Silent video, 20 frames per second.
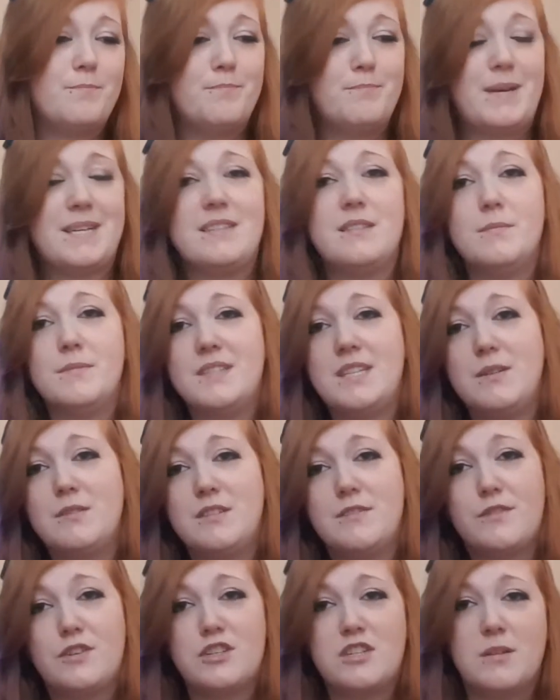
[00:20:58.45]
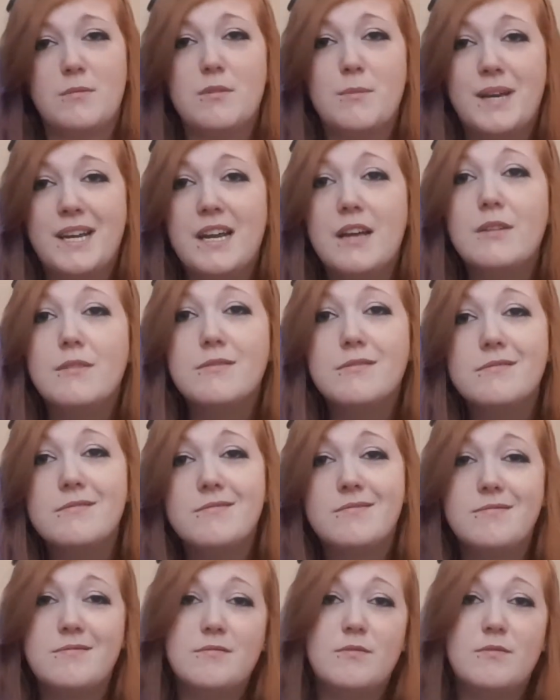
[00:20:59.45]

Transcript: pissing themselves the first time they went out into